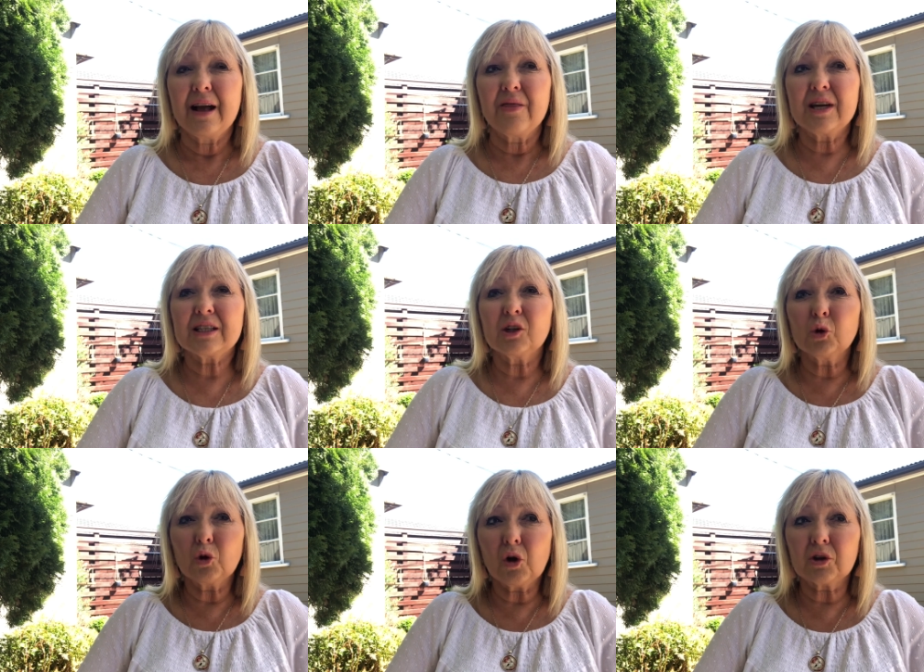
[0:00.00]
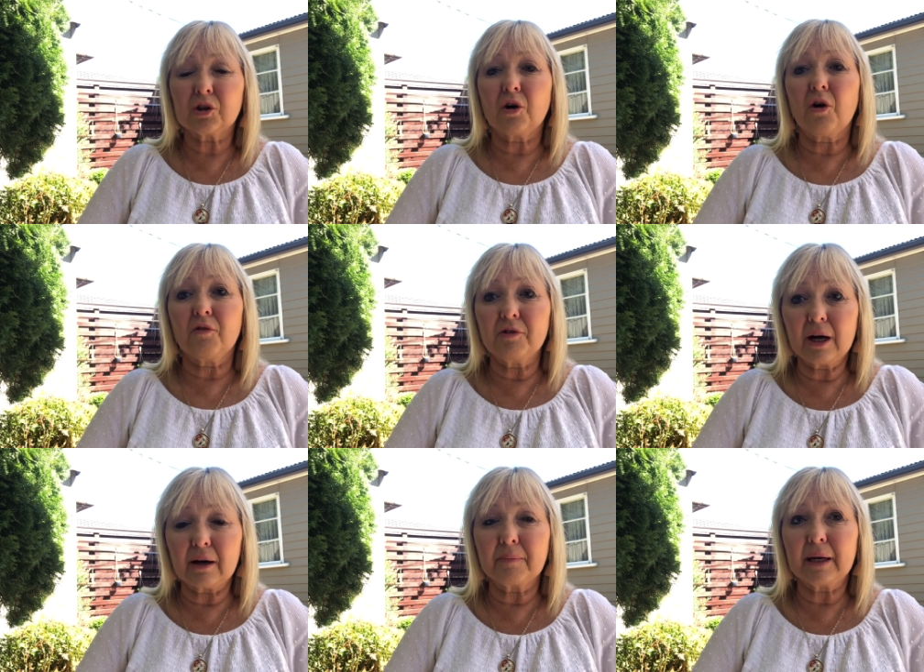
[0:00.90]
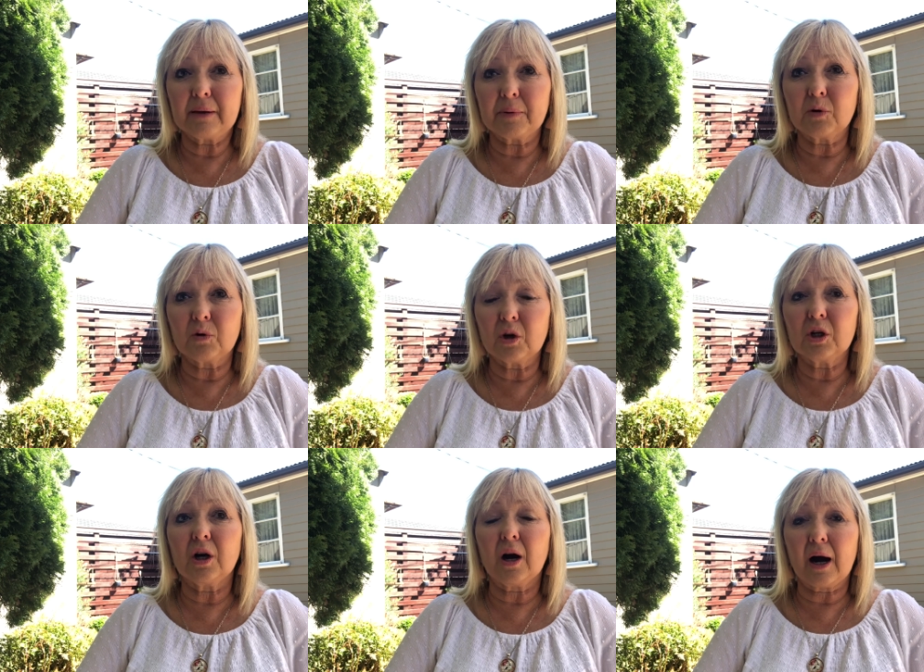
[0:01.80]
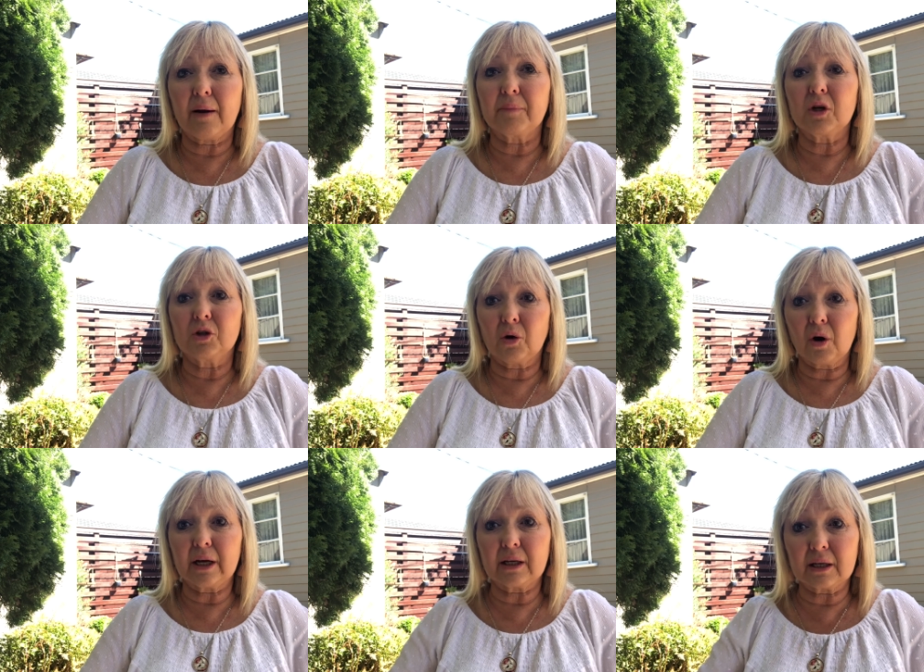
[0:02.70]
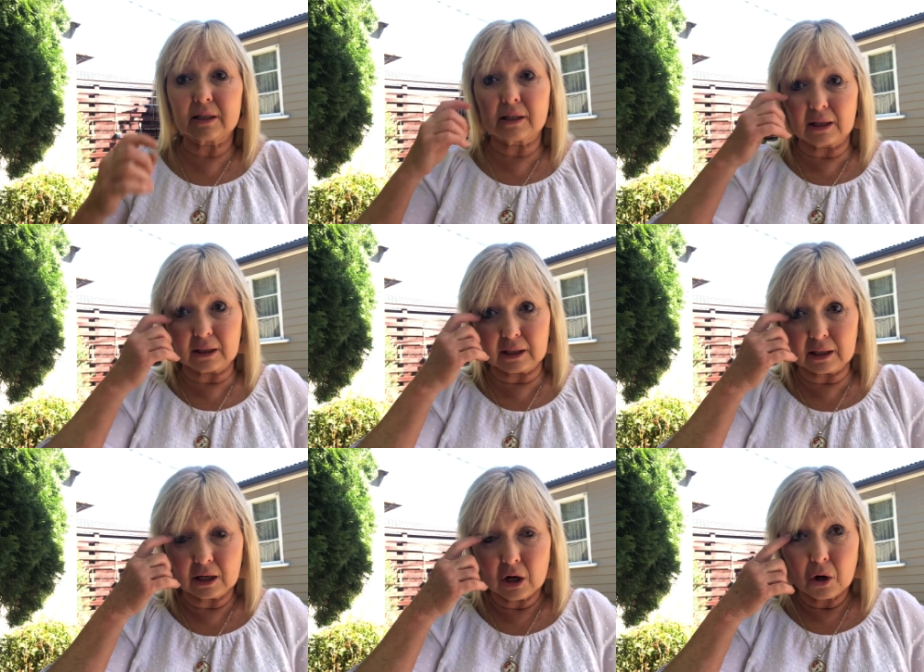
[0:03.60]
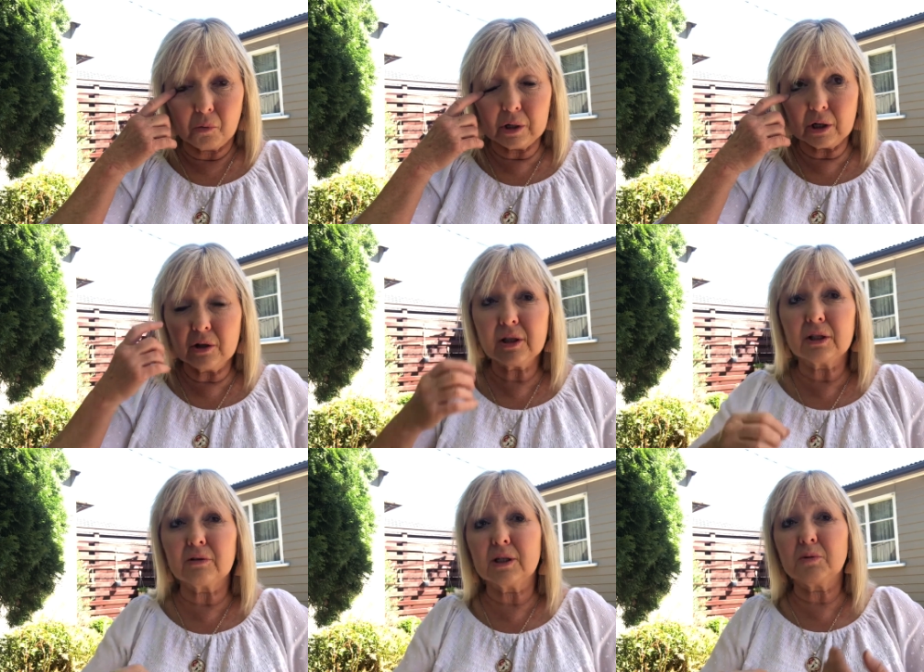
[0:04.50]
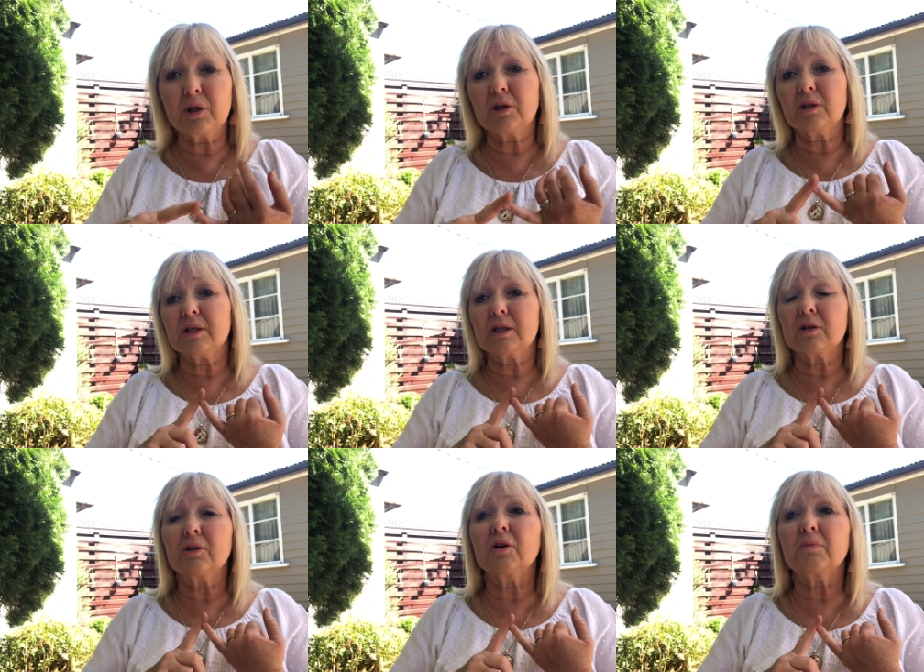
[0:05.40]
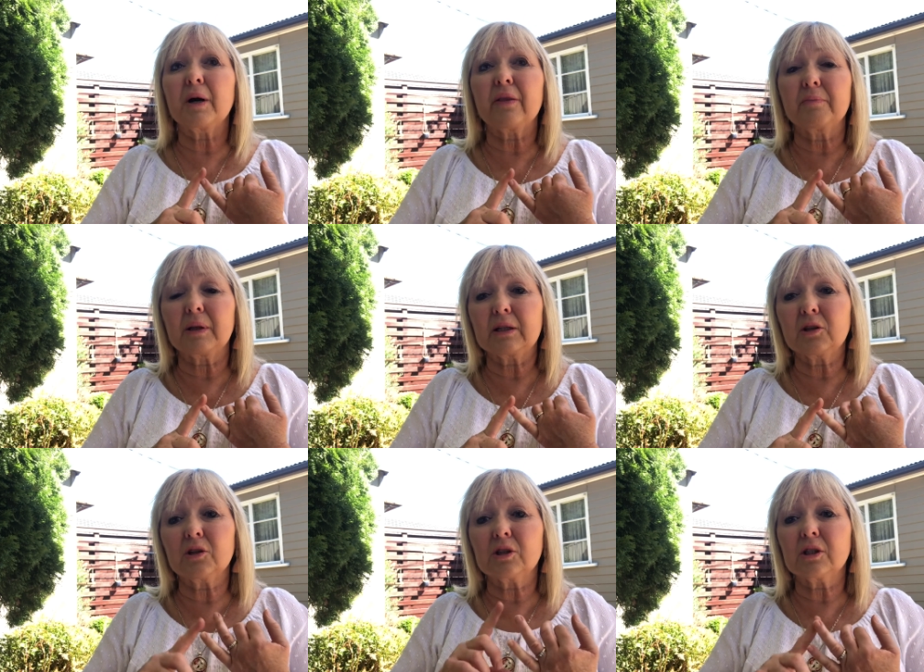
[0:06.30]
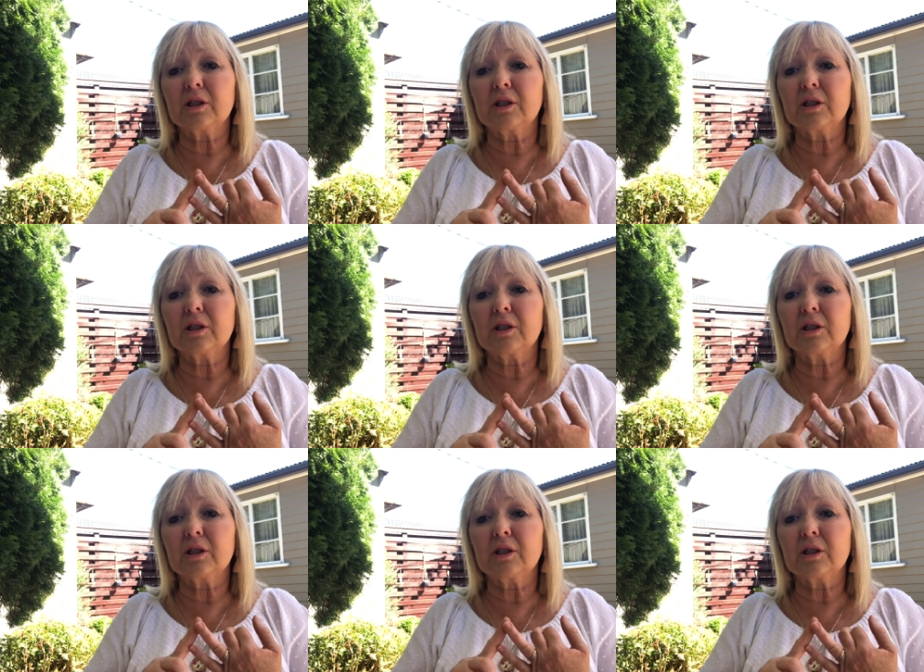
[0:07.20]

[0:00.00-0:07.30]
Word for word: There's a lot of young people um, dying suddenly. We know that there is, we know this is a lot about the blood clots